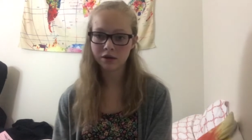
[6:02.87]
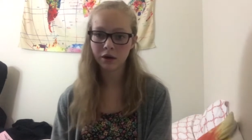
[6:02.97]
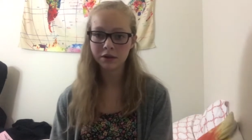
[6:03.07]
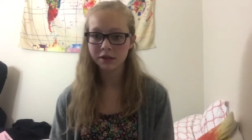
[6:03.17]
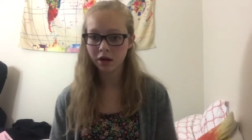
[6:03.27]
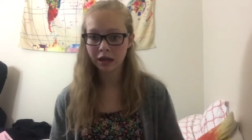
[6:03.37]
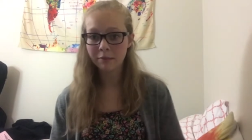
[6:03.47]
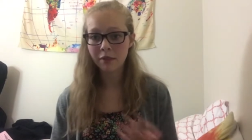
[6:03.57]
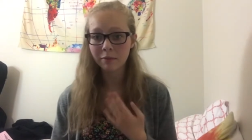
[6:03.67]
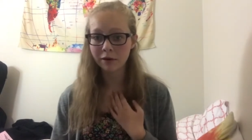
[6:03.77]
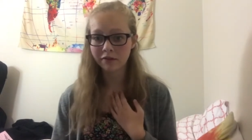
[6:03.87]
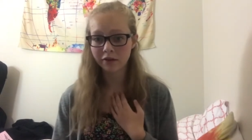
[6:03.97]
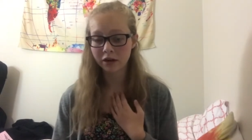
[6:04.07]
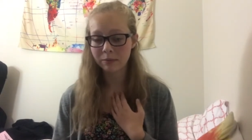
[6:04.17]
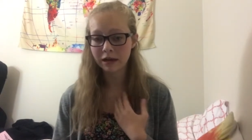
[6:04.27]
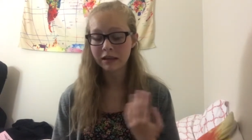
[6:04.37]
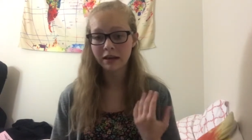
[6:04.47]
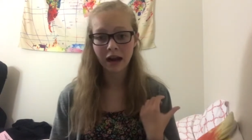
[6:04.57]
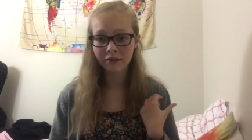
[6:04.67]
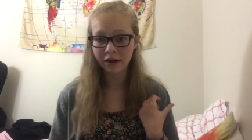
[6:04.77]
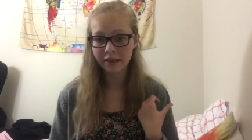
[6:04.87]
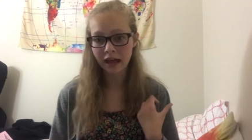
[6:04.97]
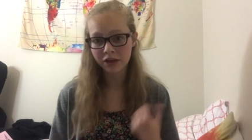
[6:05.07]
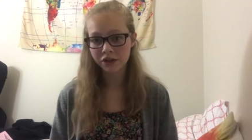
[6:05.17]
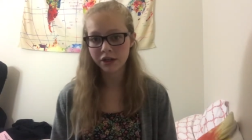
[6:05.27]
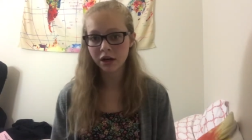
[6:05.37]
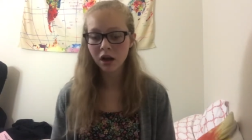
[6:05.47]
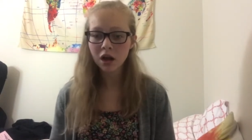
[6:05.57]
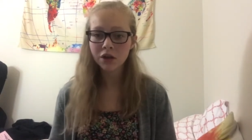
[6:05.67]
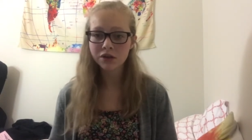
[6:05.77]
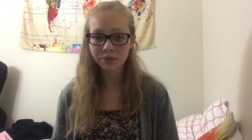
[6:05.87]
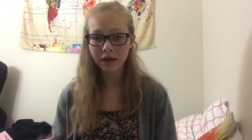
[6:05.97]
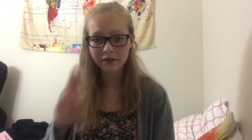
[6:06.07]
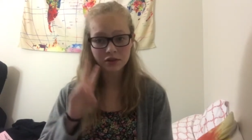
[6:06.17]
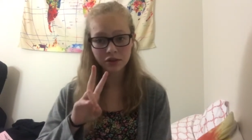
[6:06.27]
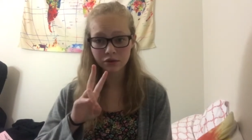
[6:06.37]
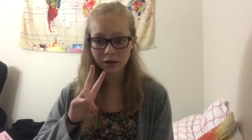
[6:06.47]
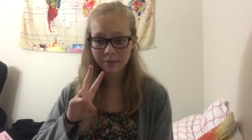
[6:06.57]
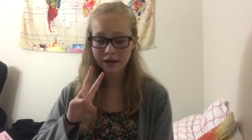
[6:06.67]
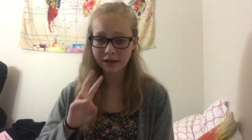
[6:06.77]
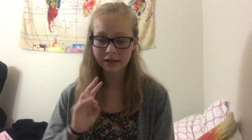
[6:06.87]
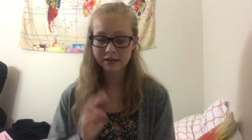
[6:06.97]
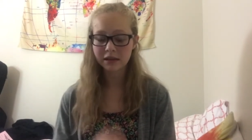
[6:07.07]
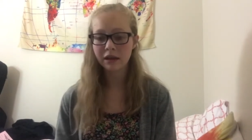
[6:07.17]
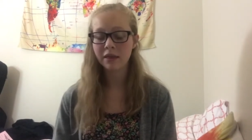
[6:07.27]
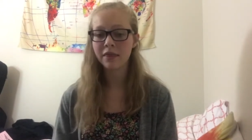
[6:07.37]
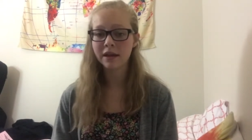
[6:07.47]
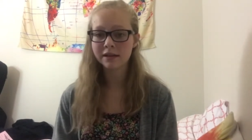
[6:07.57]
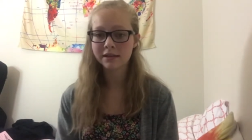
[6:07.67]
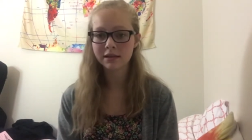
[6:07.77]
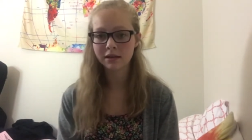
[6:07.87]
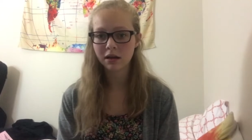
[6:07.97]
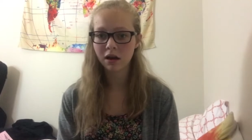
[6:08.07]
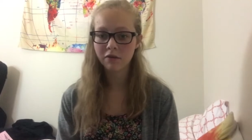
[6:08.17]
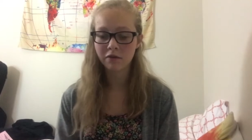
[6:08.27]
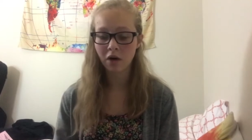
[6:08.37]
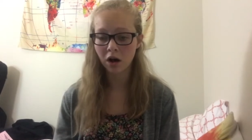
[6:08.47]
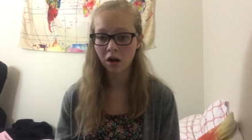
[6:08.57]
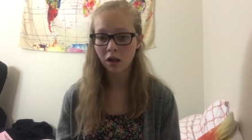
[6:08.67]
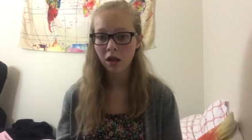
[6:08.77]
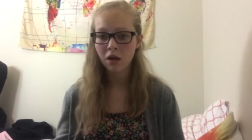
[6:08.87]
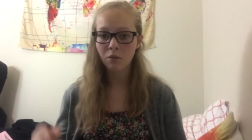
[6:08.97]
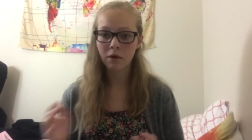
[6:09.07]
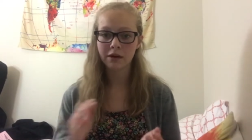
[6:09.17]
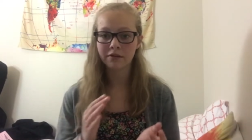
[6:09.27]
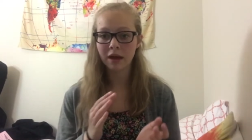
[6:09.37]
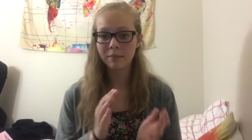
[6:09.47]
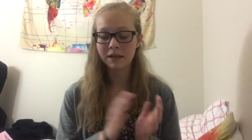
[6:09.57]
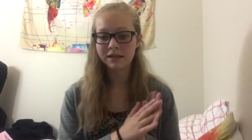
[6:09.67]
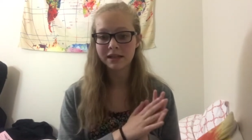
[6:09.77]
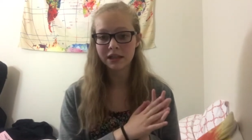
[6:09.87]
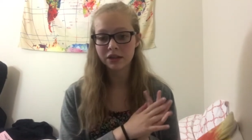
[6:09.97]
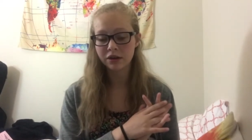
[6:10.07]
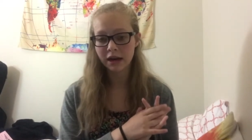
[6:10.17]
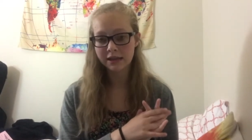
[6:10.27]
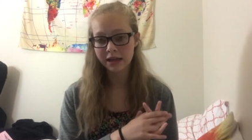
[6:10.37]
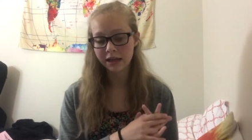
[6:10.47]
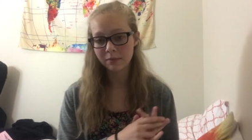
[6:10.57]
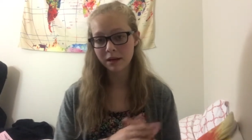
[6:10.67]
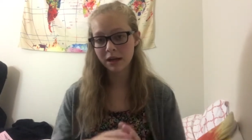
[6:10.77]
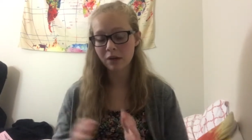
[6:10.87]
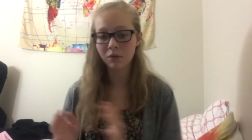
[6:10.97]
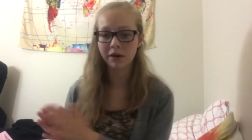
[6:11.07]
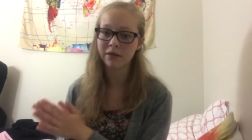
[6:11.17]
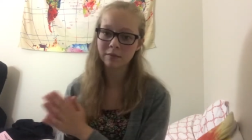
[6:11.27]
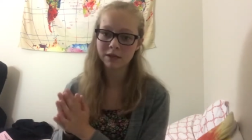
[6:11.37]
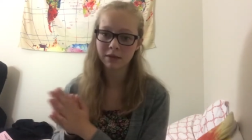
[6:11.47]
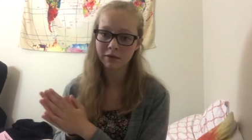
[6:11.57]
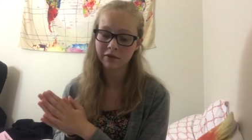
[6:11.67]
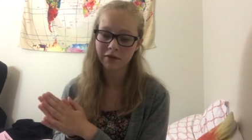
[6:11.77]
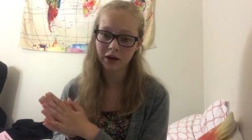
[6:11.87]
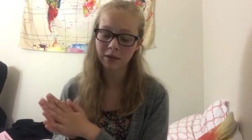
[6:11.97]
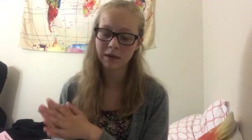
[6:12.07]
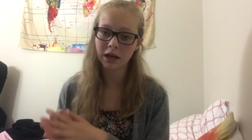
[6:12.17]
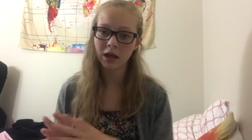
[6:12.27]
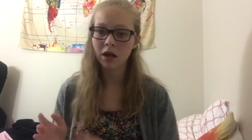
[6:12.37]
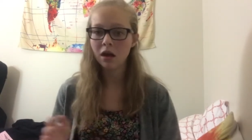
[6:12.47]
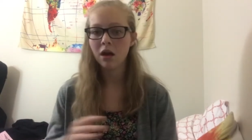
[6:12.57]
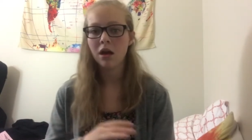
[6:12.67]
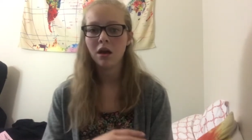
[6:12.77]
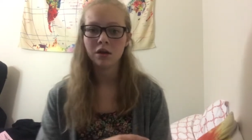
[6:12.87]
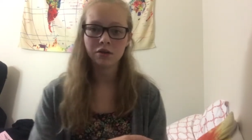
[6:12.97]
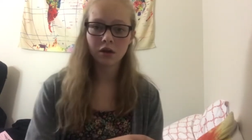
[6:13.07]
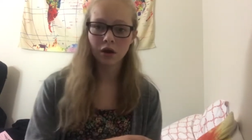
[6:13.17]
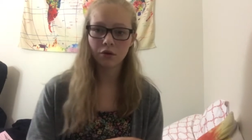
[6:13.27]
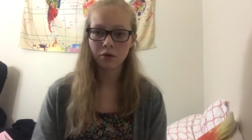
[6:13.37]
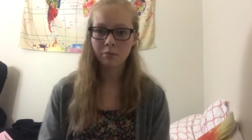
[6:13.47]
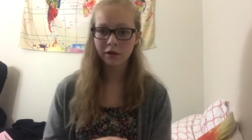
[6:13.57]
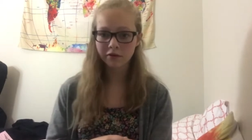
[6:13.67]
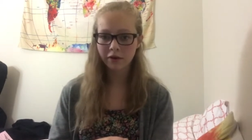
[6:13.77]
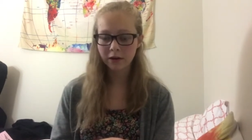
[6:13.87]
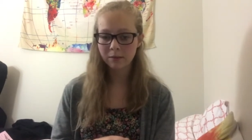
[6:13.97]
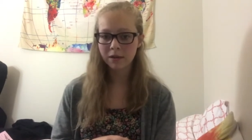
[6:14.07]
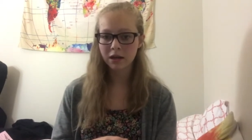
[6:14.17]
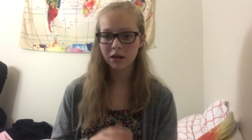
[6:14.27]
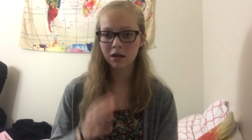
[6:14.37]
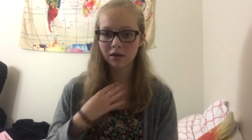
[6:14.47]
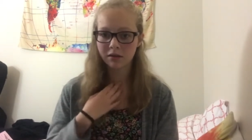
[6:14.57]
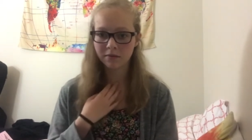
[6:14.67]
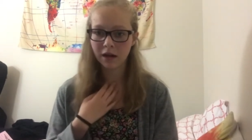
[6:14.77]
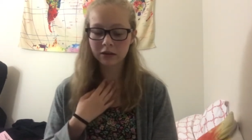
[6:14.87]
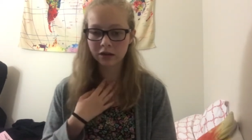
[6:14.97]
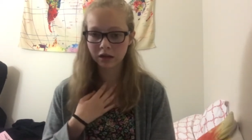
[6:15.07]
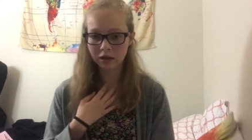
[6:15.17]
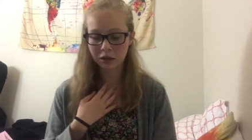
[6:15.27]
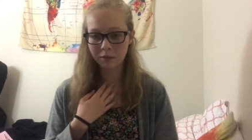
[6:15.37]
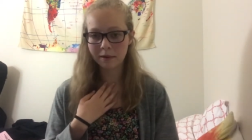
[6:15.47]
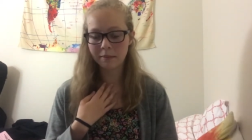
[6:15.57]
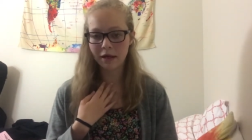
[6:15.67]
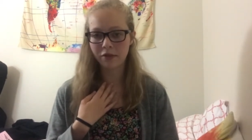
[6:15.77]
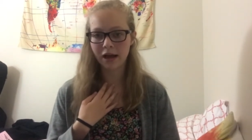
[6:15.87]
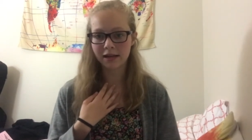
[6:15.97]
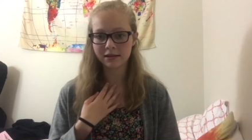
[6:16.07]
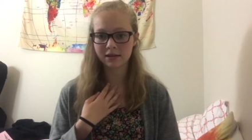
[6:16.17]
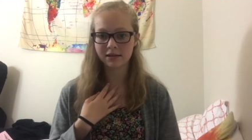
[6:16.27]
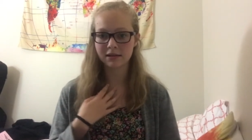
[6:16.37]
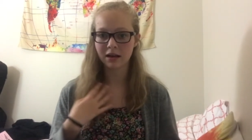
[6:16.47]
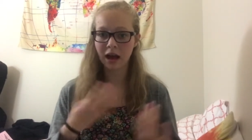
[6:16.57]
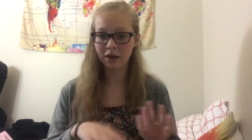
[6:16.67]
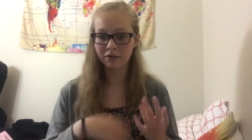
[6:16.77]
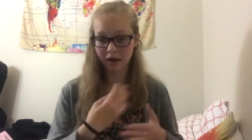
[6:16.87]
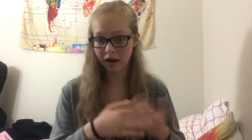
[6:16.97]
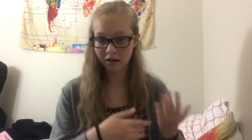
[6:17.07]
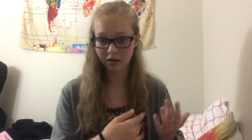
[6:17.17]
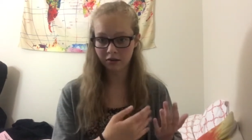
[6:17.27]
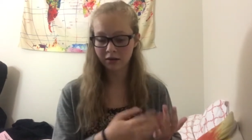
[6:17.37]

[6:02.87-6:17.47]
so I was talking about the book fair committee that I ran last year. So we have 2 committees this fall. One of them is Teacher Ed Day Committee, and one of them is the Book Fair Committee. So the Book Fair Committee, I'll talk a little bit about that since I ran